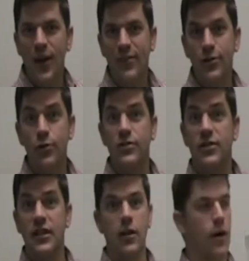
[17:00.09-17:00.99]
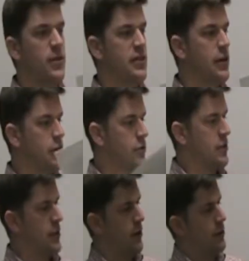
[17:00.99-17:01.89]
we have to do is get our materials
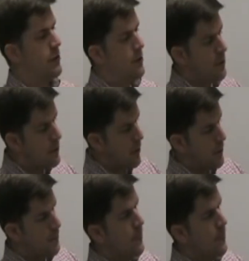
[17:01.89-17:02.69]
together. Okay?